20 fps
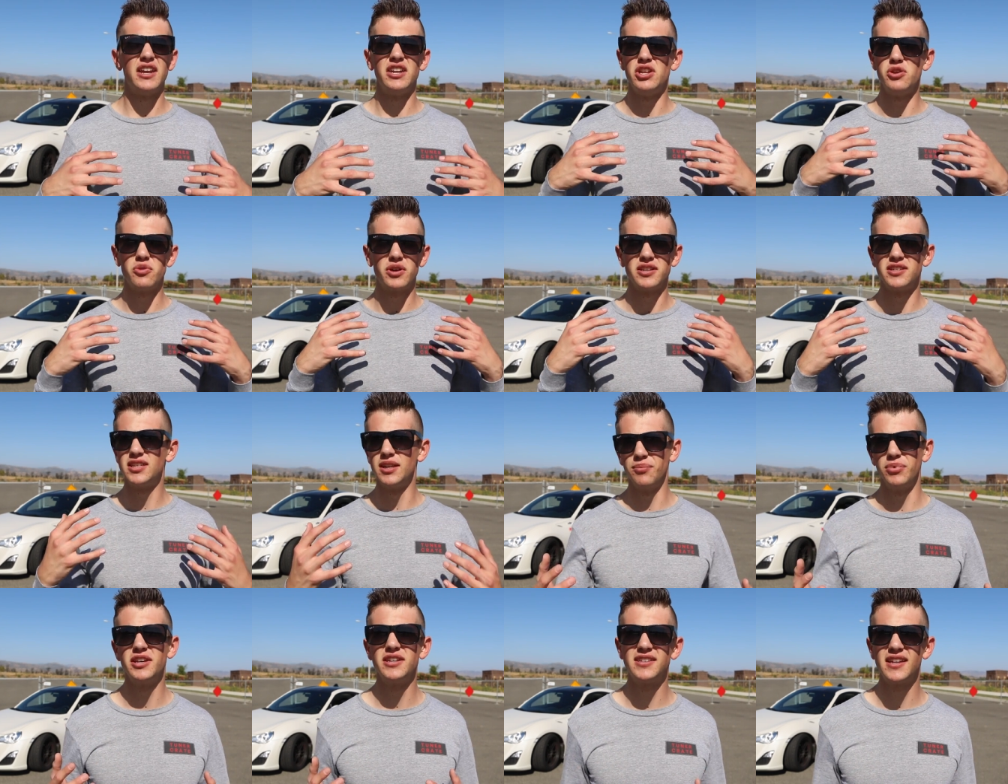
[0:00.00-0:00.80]
and you can
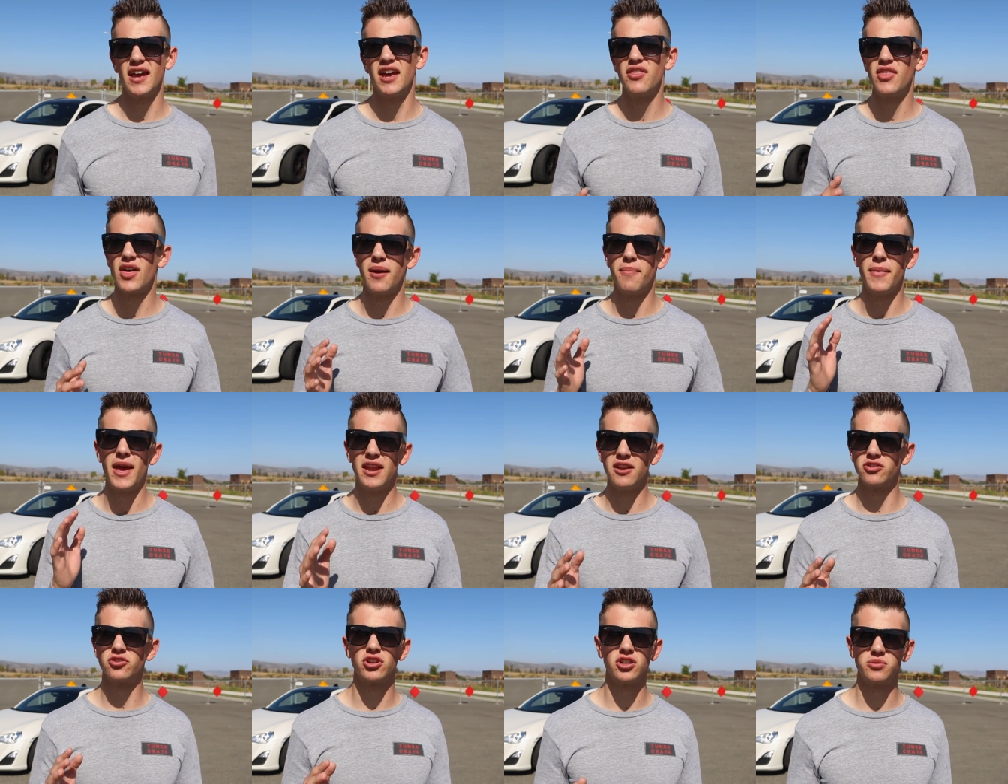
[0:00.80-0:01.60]
simply say that
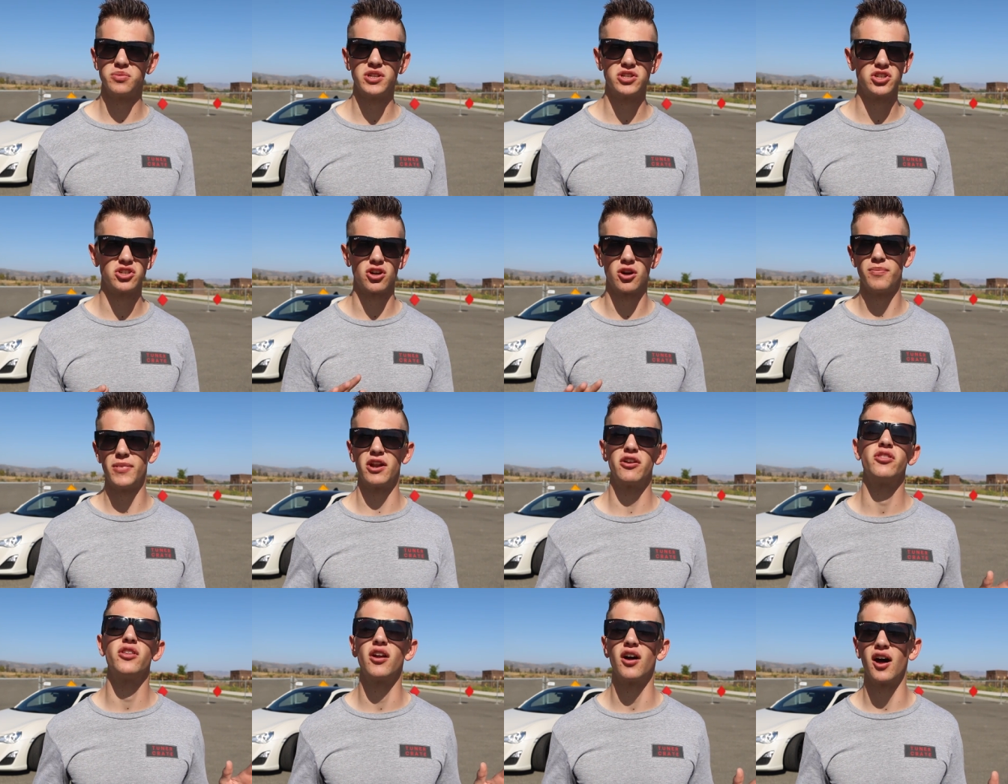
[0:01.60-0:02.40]
manual transmissions are
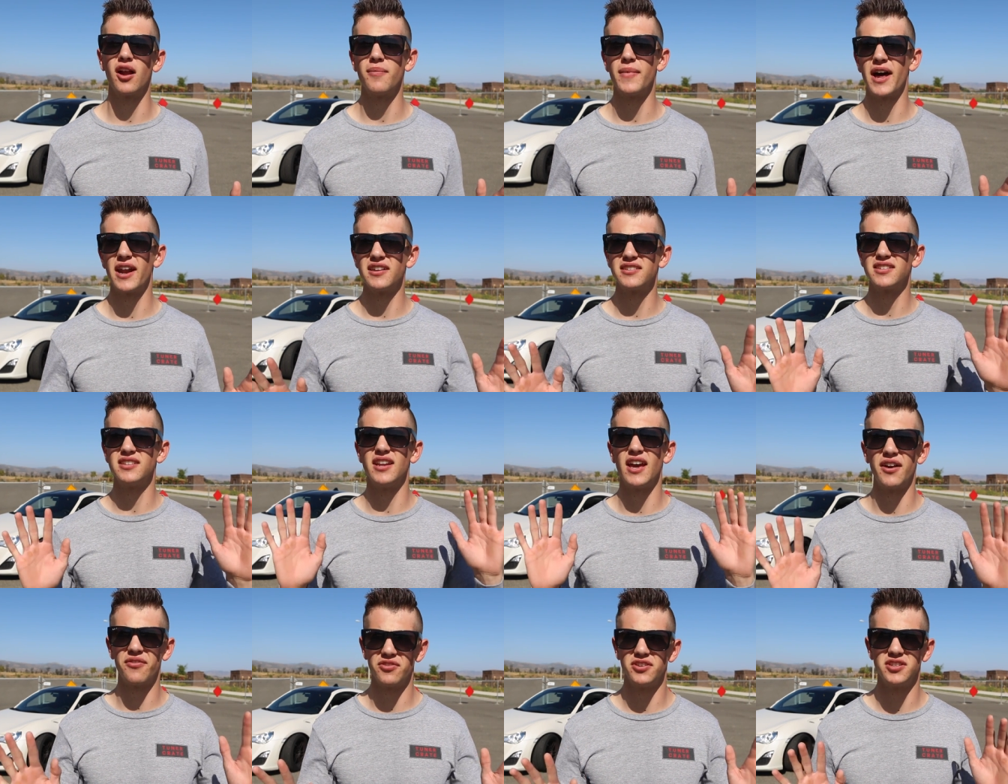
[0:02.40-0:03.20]
better than automatics
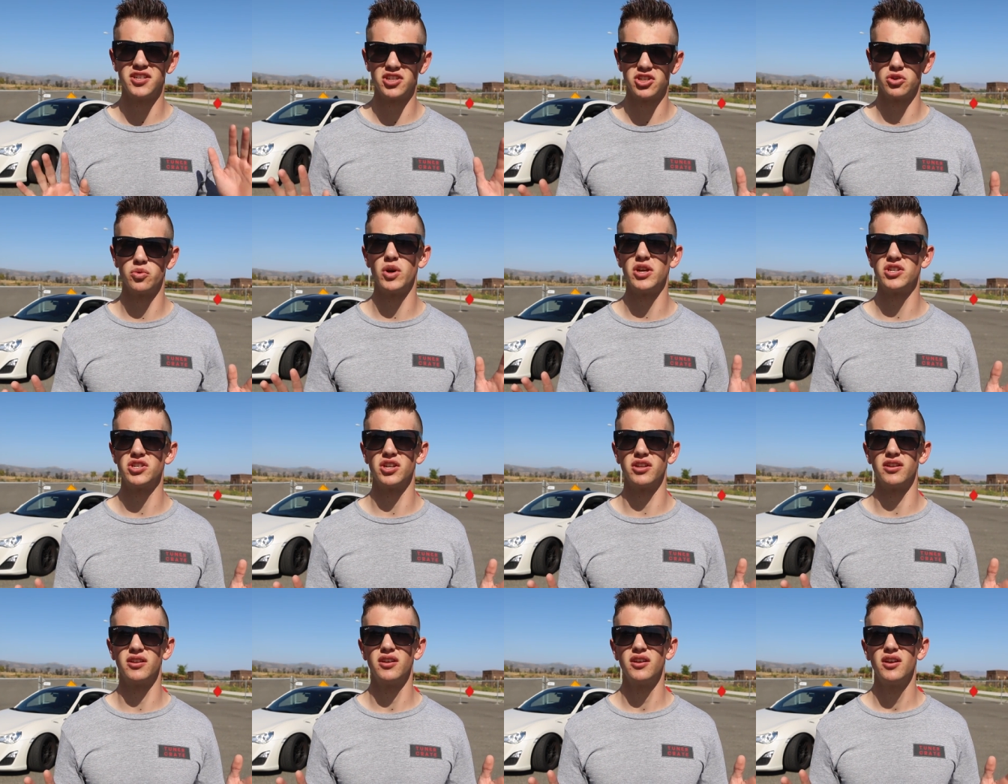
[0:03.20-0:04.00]
in every
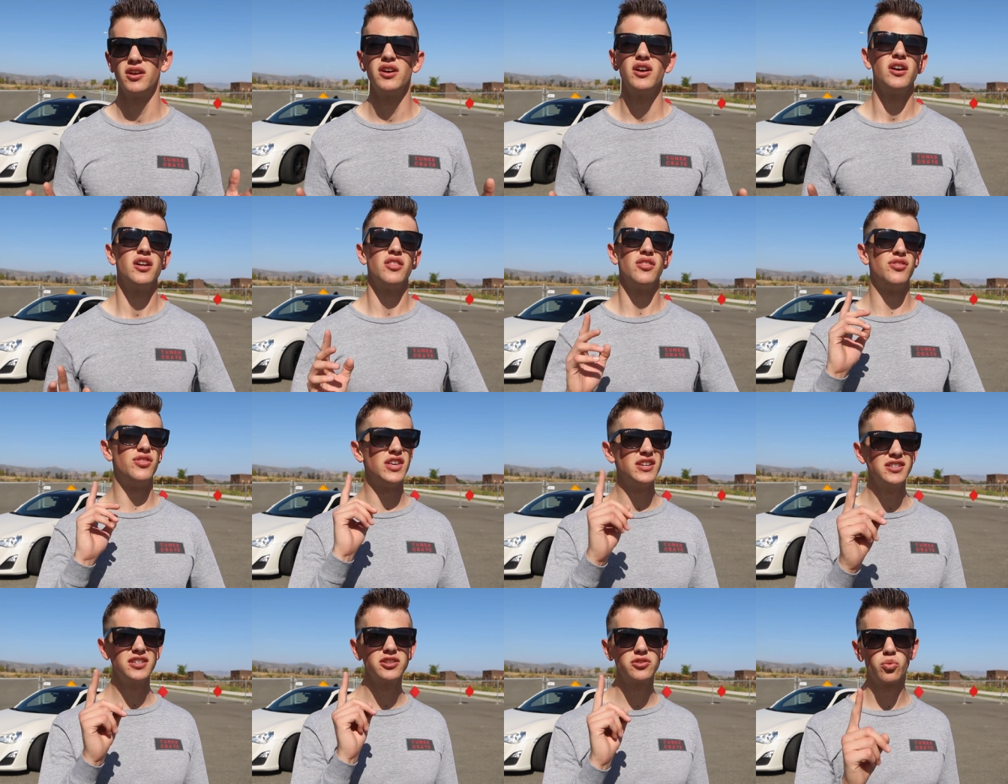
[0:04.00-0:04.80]
situation.
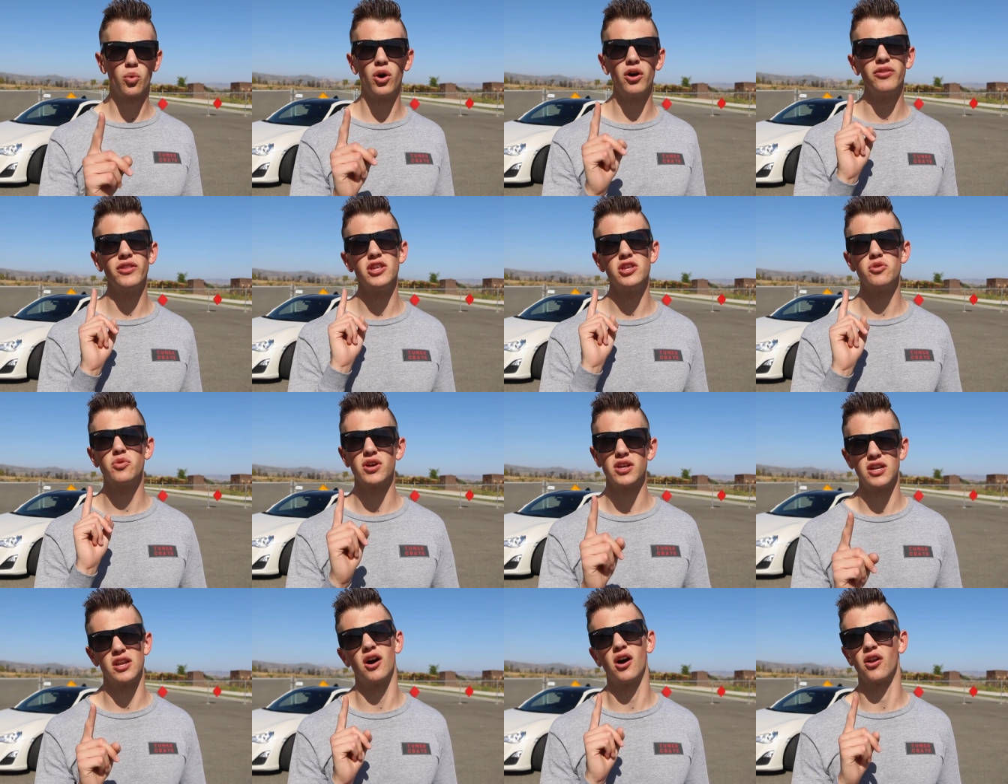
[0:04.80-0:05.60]
This is one that you
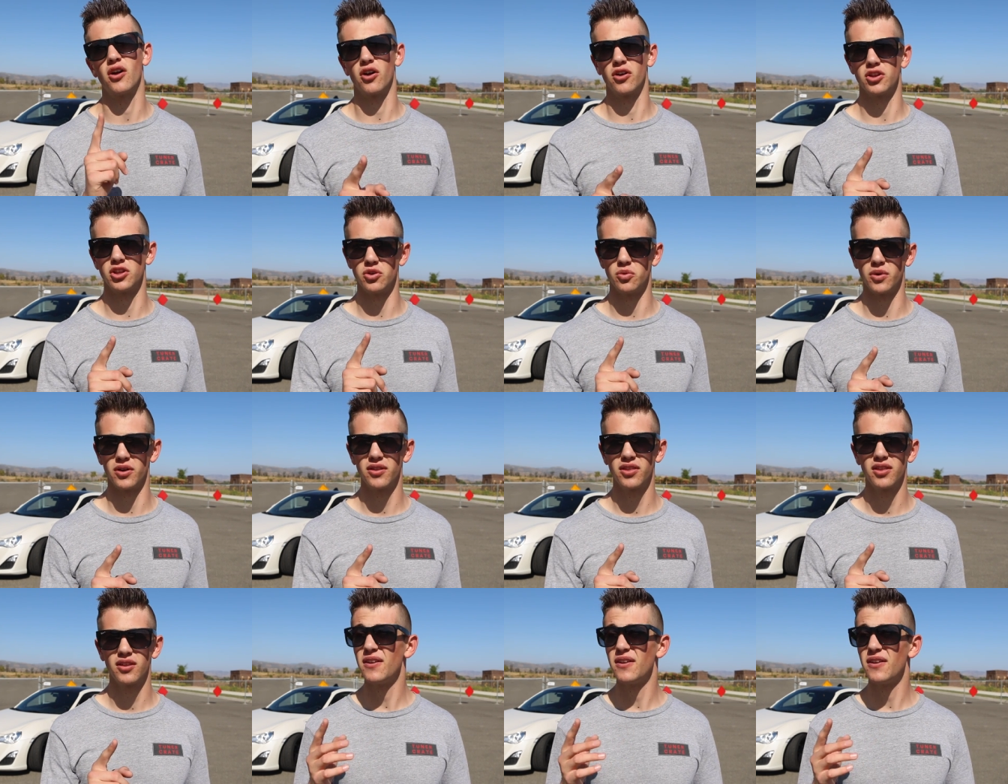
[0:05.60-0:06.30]
cannot argue with.